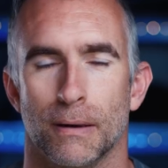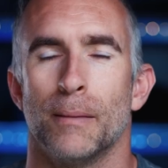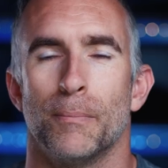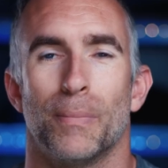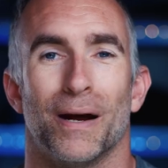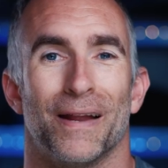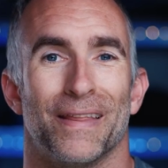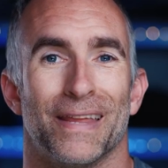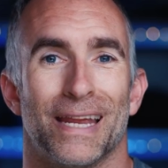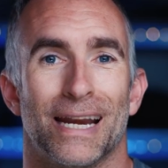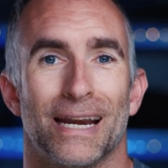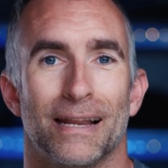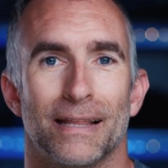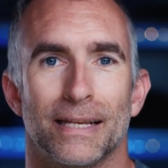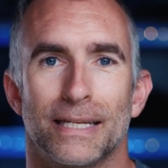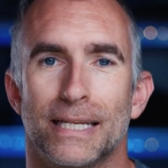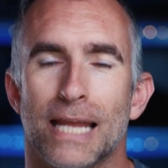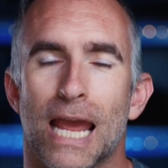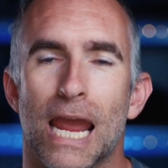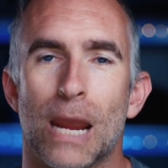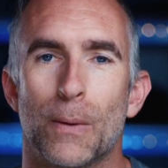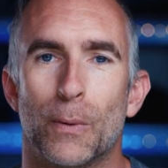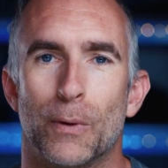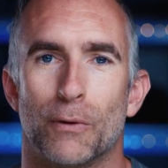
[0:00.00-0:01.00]
By the end of the
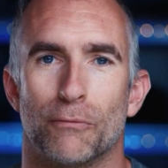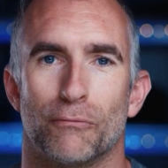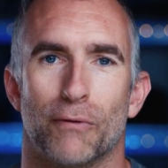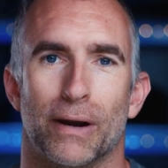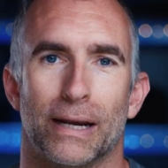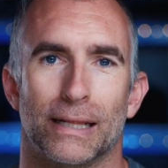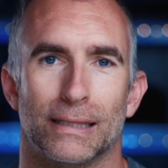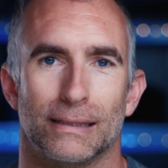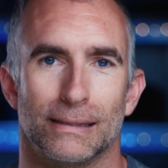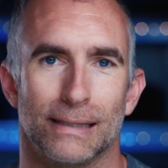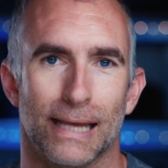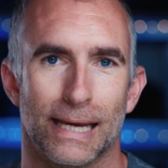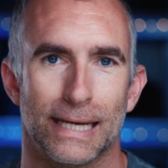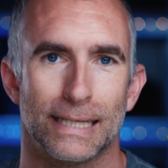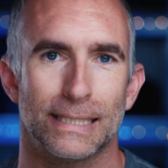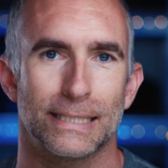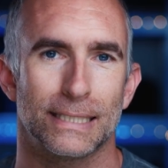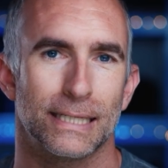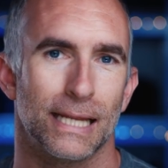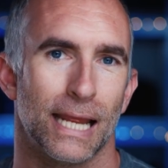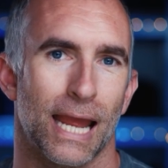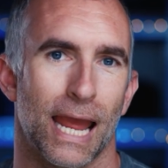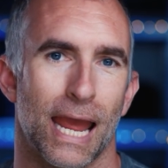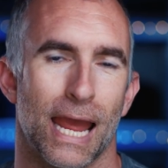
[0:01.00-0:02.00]
day, we were running
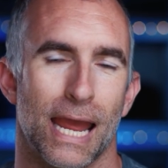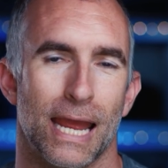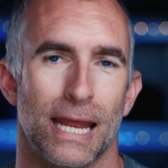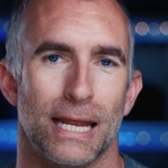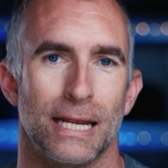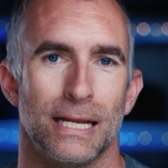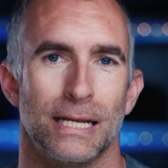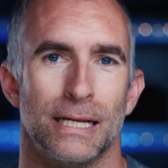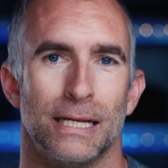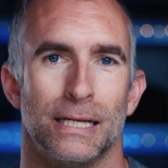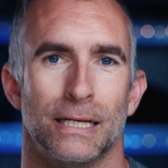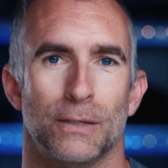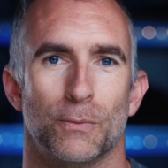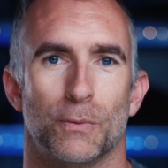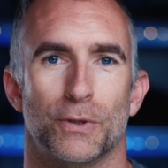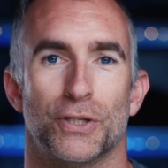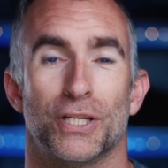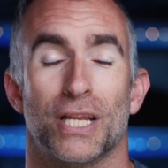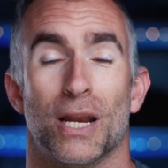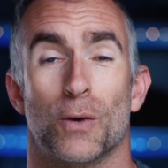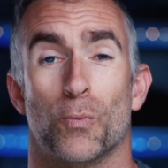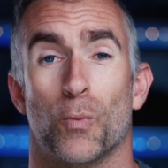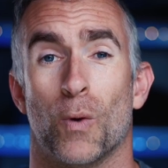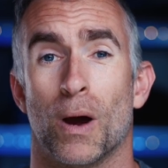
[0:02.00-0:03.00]
late and we
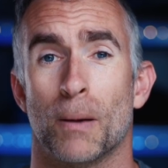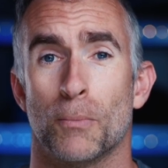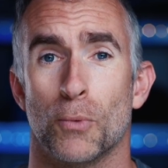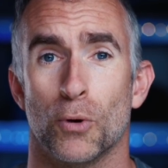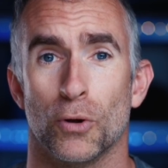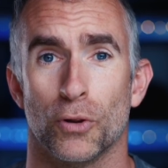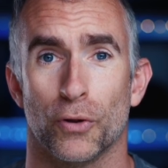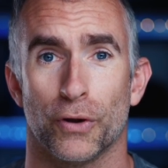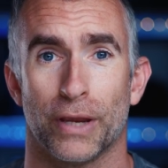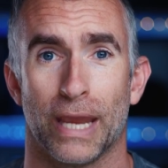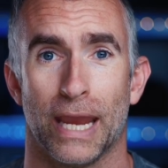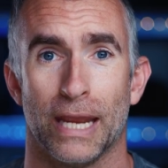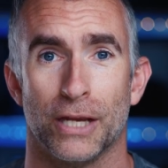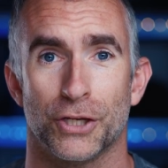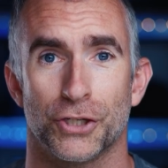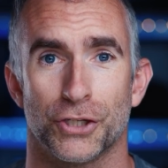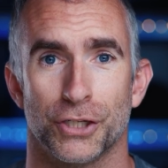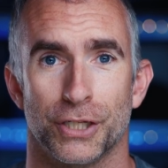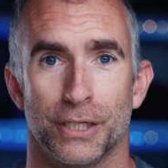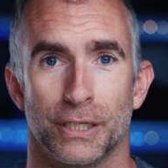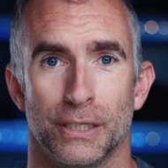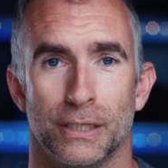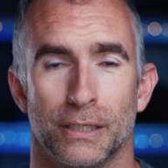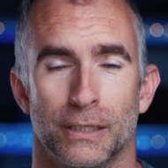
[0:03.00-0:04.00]
just had one more
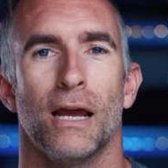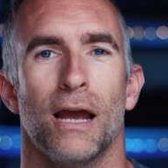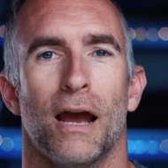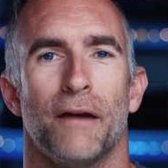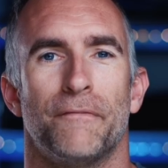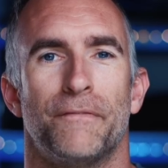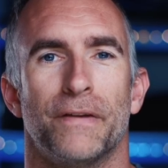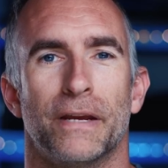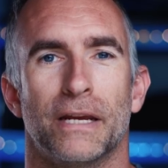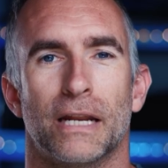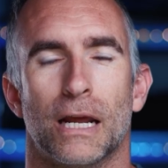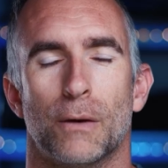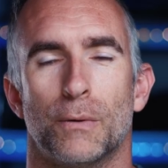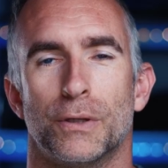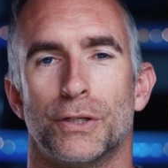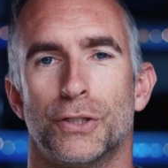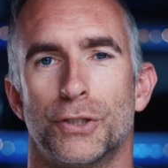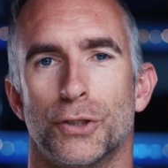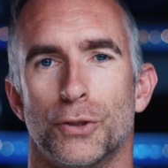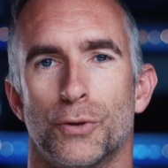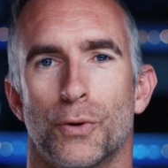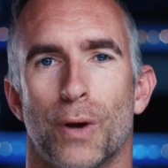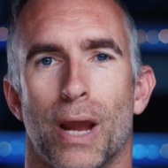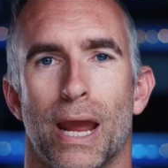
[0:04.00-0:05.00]
location. I figured I would
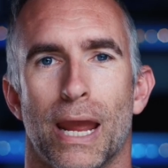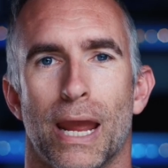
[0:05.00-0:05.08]
do